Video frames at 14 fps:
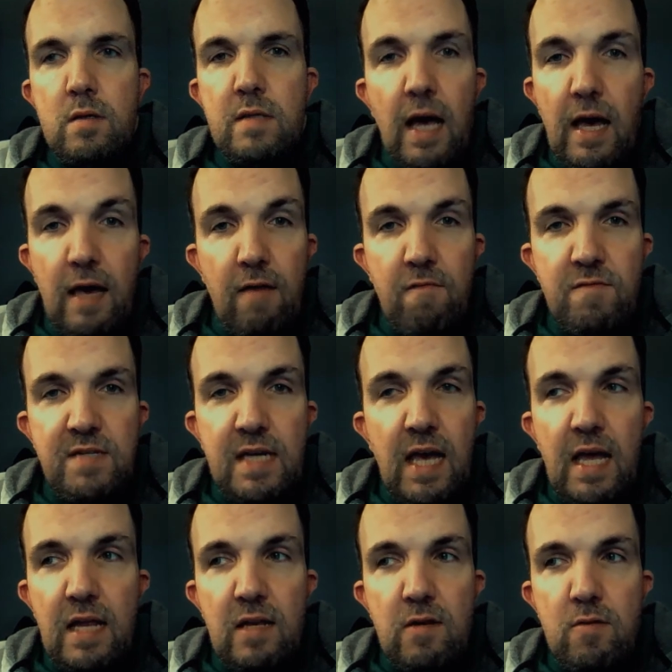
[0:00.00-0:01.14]
lives
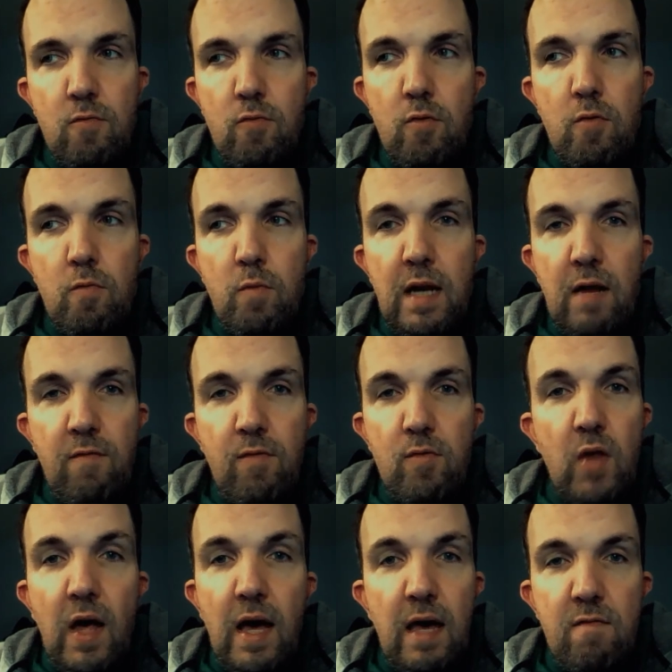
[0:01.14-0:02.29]
again. Or whatever
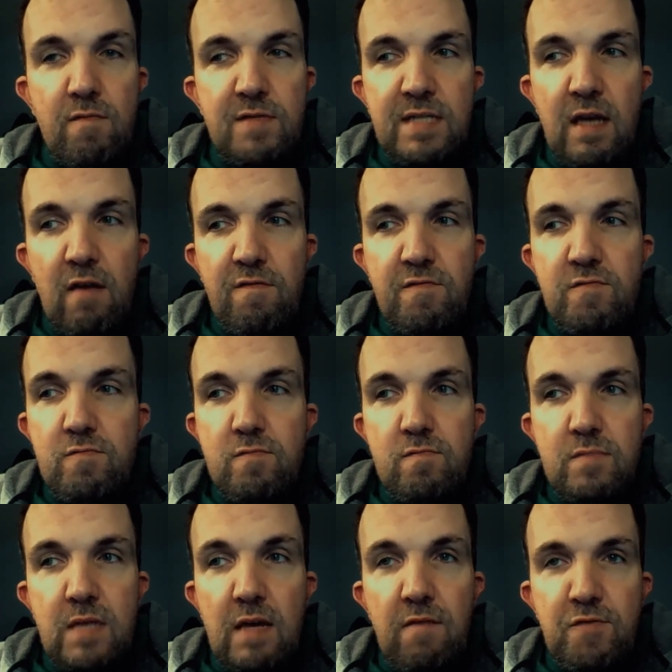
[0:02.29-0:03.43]
lives
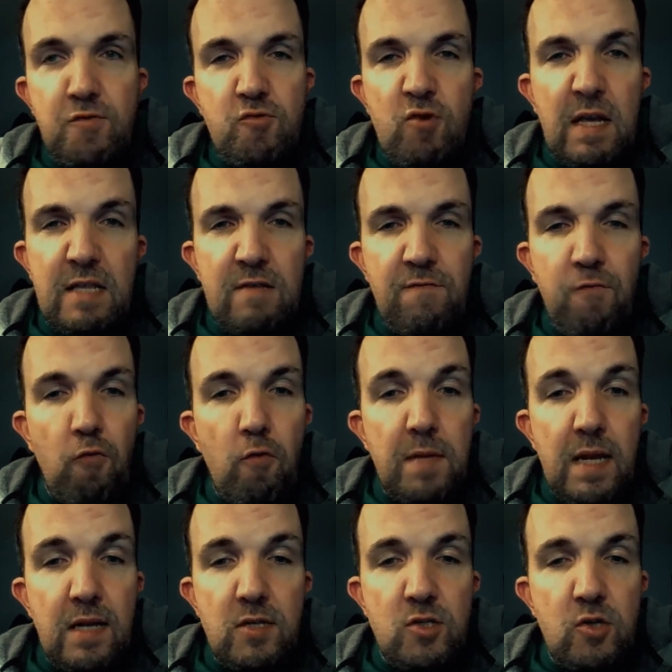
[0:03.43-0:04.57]
they've transformed
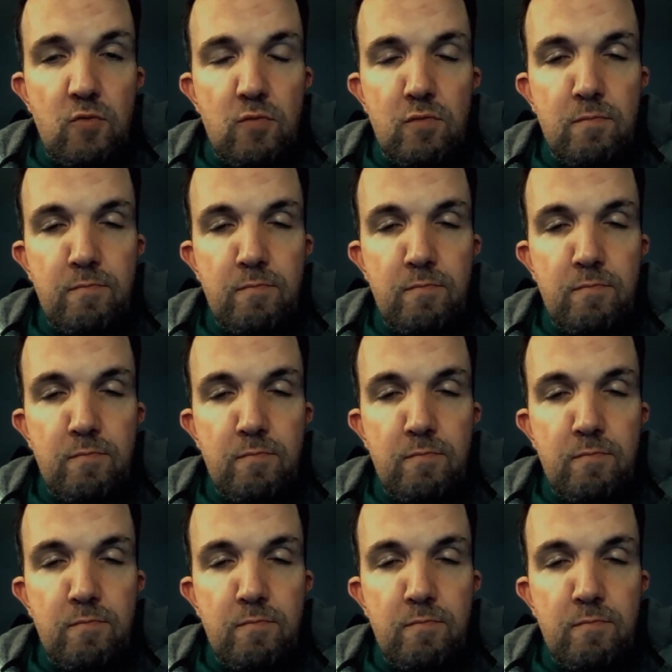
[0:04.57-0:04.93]
into.